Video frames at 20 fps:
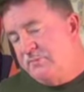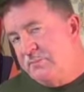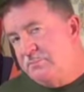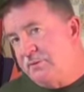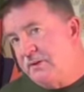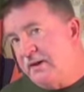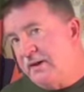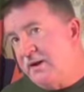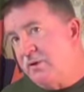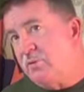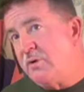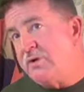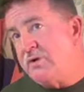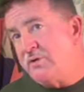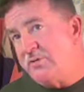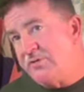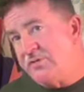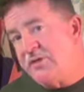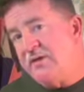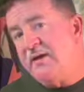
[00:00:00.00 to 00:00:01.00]
playing what you
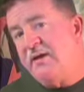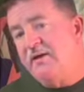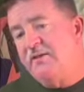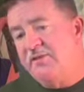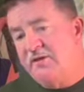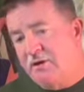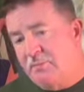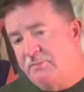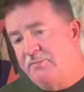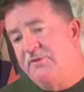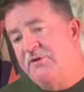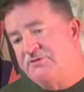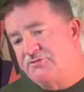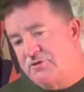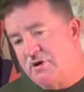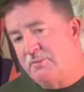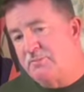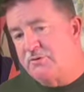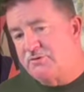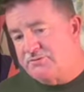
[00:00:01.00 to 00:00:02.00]
think the
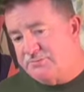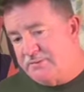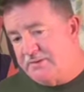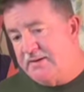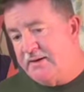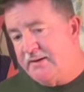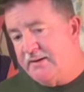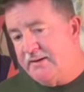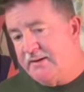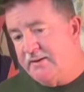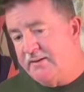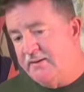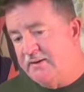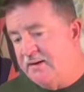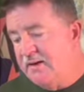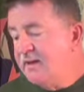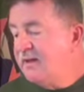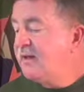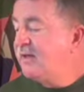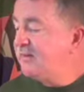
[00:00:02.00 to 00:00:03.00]
drummer's playing,
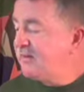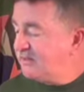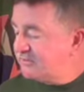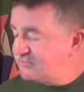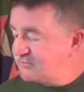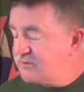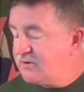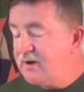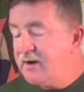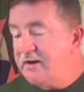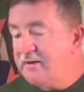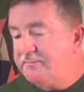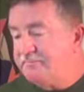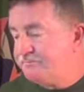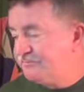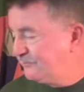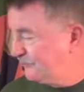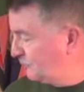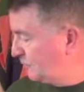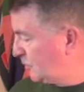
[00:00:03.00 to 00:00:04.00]
and that's great.
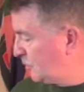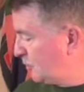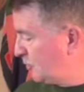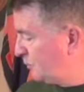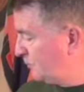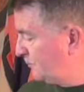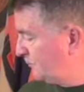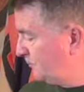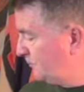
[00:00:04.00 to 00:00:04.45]
Cool?